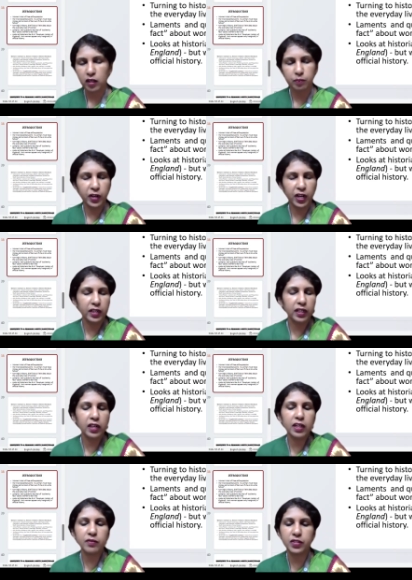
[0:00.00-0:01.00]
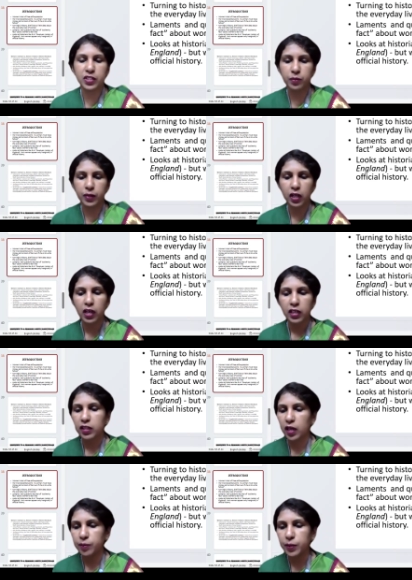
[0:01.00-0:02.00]
are practically invisible.
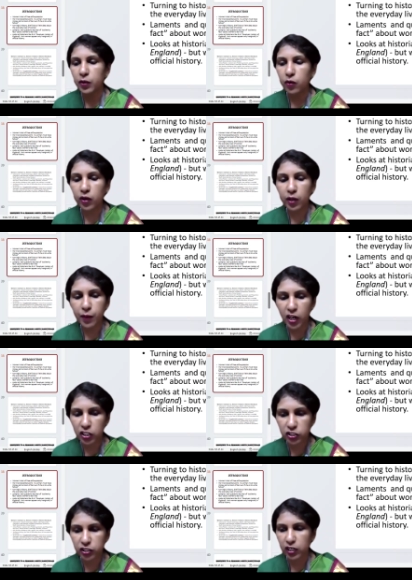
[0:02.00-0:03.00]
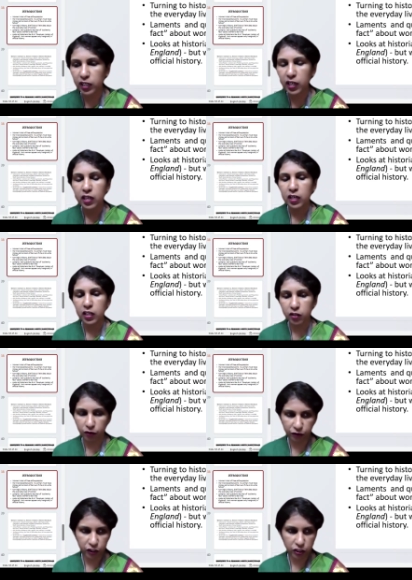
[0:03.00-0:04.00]
They appear only marginally
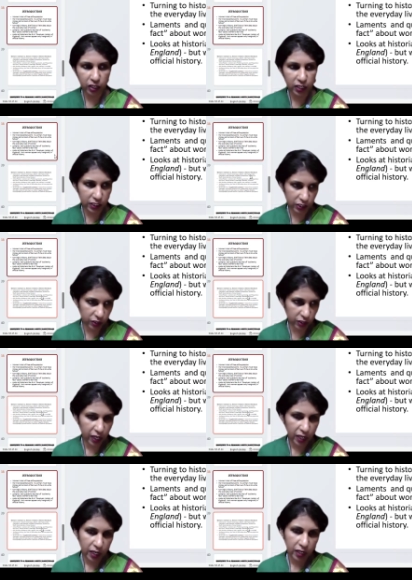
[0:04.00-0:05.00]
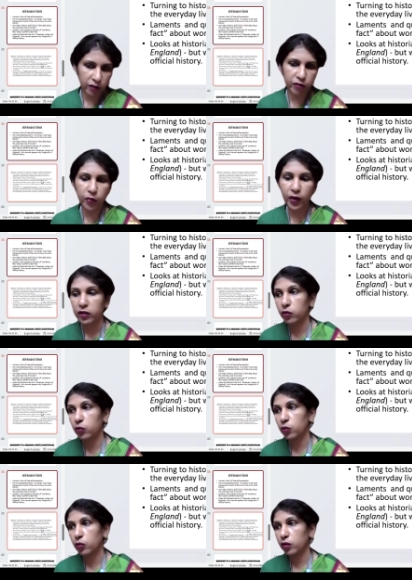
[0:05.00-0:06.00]
in official history. If you were
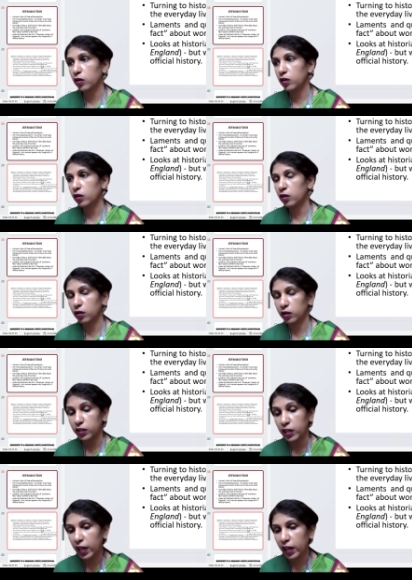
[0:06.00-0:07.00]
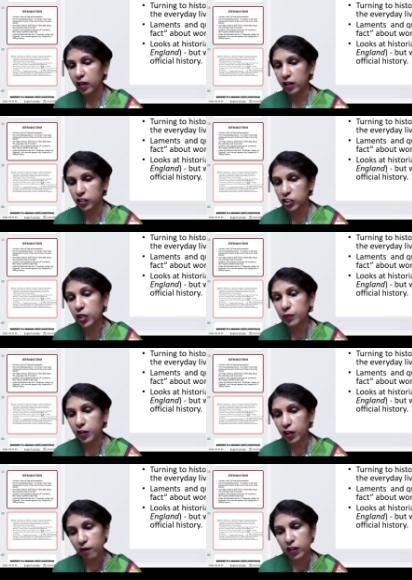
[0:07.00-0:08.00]
to take
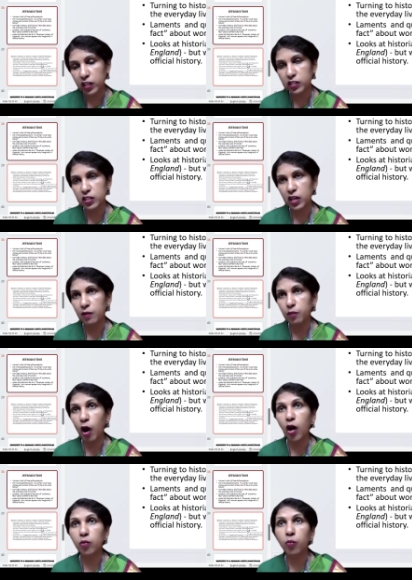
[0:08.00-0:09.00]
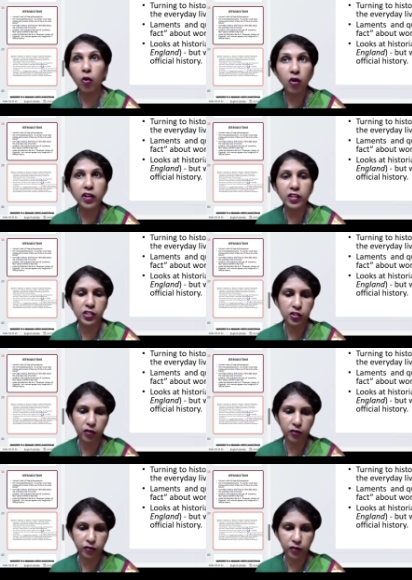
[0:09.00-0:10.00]
G.M. Trevelyan's landmark book,
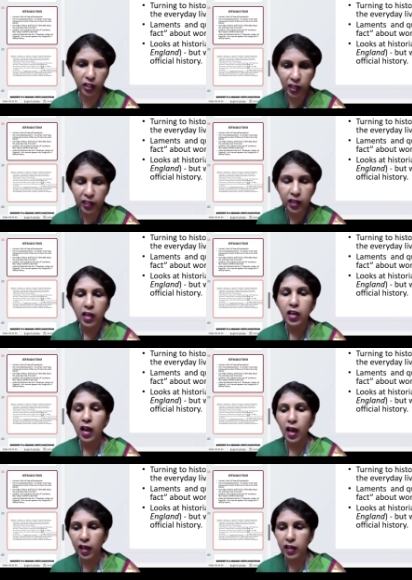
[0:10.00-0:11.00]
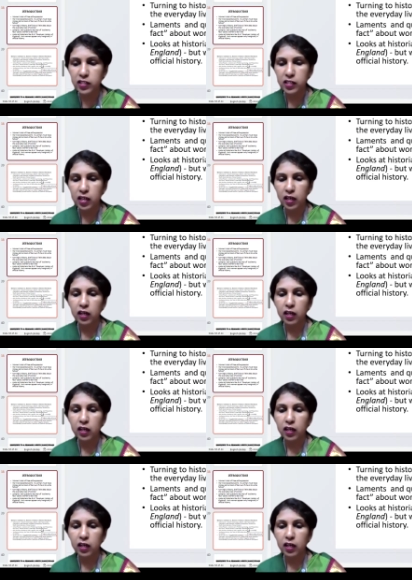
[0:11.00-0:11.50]
History of England, as